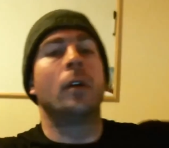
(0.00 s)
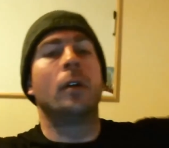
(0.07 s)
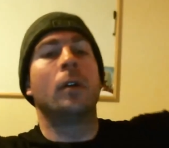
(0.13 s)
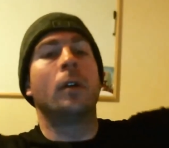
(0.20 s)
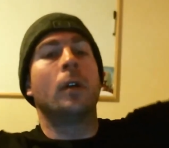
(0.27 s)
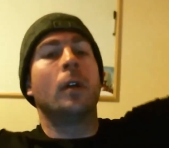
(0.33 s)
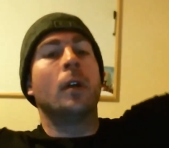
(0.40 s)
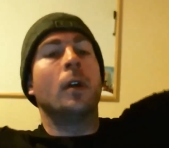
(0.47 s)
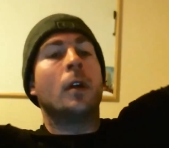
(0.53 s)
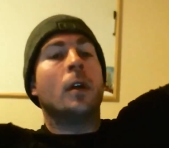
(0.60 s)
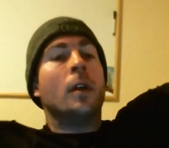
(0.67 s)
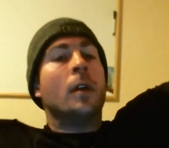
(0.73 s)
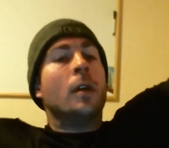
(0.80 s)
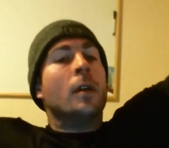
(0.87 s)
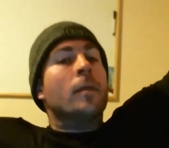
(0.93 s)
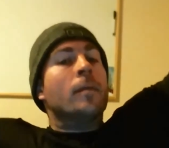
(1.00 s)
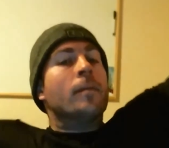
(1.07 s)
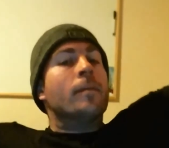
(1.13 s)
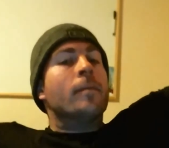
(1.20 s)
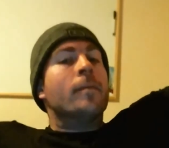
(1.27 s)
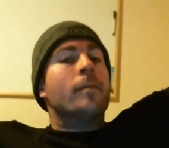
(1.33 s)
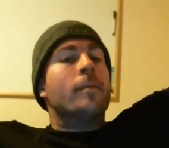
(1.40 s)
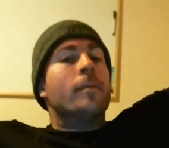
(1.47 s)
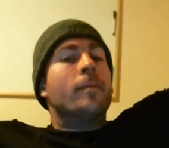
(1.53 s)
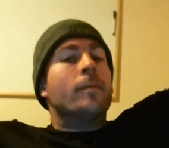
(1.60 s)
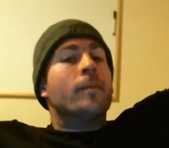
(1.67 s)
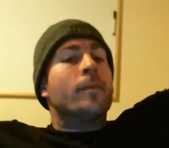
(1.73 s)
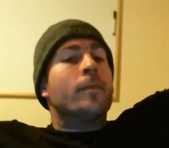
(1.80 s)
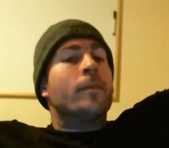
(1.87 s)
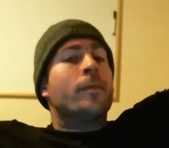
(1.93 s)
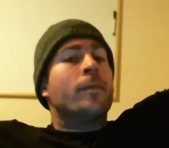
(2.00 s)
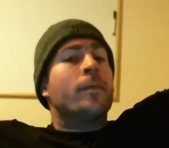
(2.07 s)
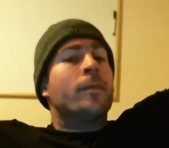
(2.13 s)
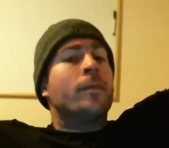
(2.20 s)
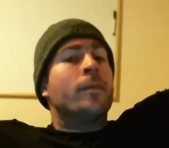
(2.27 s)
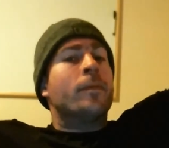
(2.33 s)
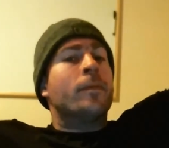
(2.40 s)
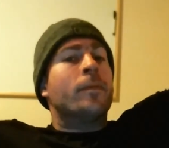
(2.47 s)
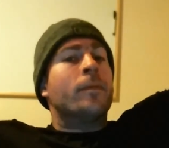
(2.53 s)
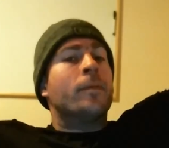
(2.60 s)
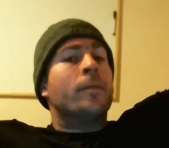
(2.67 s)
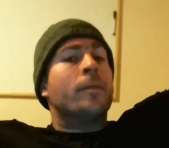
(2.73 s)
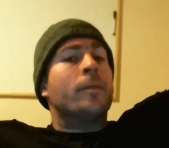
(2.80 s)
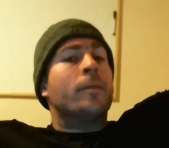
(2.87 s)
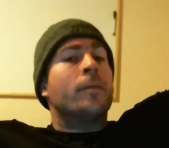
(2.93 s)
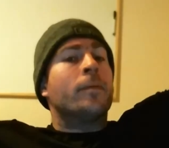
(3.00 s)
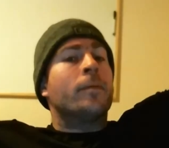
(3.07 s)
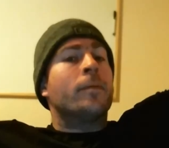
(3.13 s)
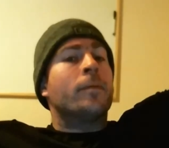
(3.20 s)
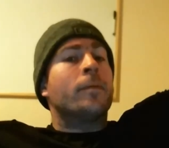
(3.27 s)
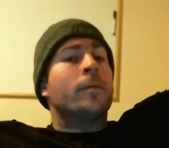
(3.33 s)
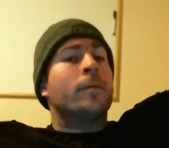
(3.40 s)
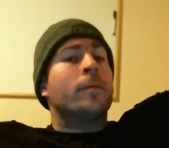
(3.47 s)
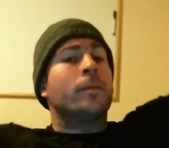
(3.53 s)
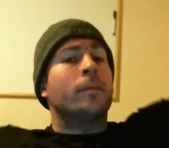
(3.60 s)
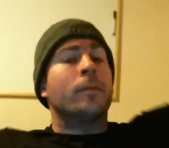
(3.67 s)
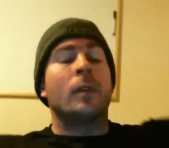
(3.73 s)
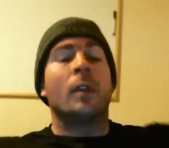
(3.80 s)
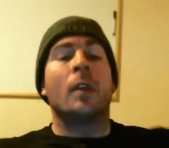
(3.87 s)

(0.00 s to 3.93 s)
Nobody speaks.